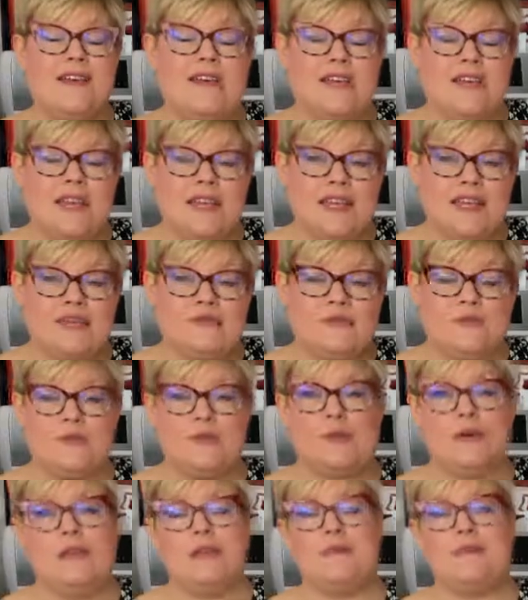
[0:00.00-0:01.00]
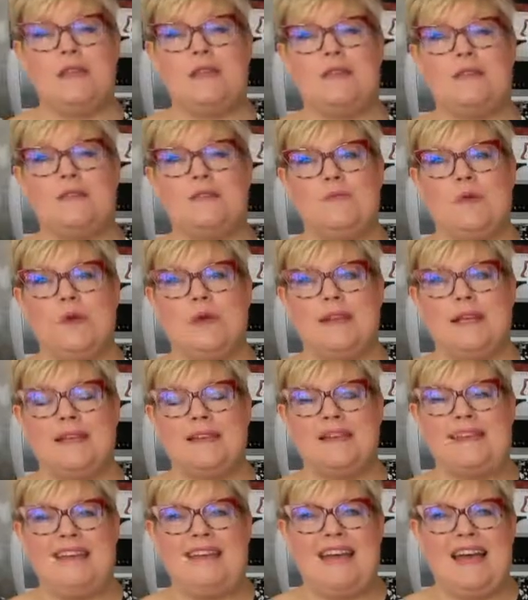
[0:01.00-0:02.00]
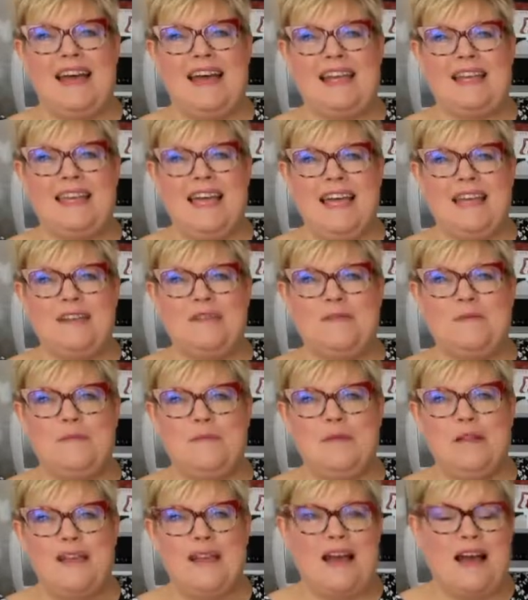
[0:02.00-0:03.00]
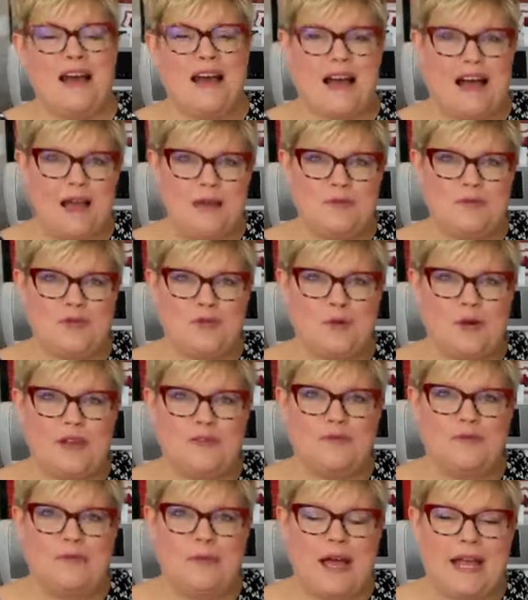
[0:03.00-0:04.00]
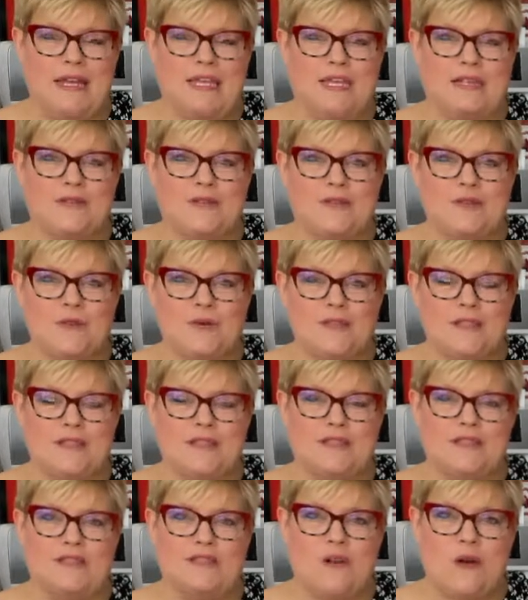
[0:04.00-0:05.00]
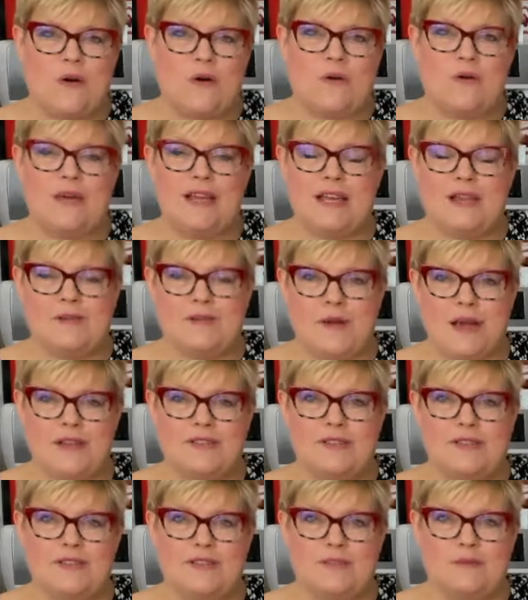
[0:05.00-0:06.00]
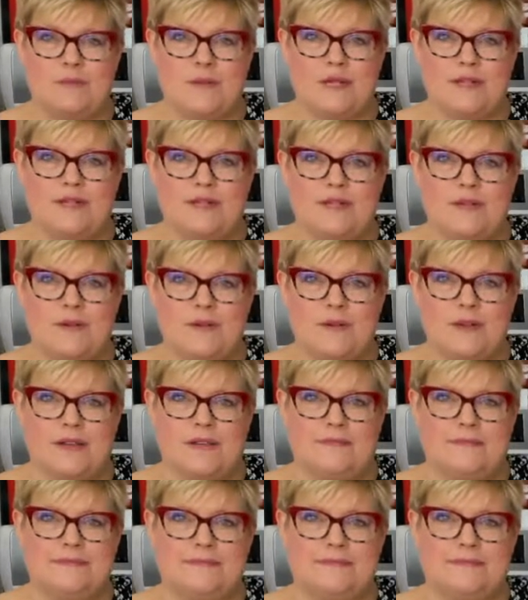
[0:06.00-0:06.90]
Thanks for joining me this morning. Again, I'm Joy from Pine Needles Quilt and Sew in Rochester, Minnesota.